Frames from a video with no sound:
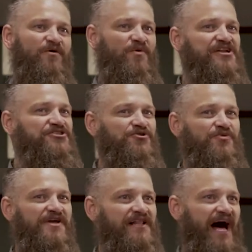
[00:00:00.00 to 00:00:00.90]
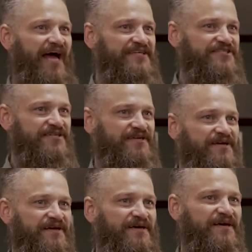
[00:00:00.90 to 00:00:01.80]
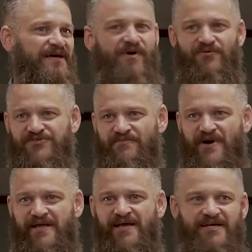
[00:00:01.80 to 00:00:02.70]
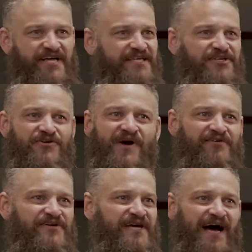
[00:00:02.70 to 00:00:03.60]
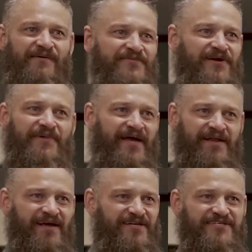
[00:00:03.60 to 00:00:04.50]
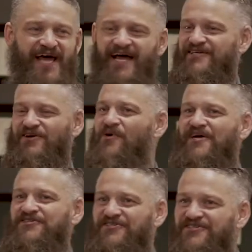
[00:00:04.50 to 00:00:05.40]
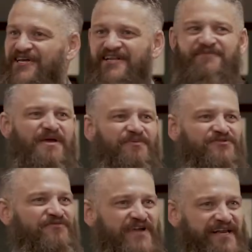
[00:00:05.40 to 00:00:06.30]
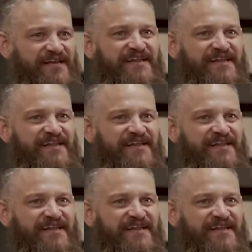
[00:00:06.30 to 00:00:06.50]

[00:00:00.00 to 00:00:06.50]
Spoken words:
When did you realize? Come on, somebody. Jason, you're going to have a good time up there, man. Just asking questions, sitting at people's feet.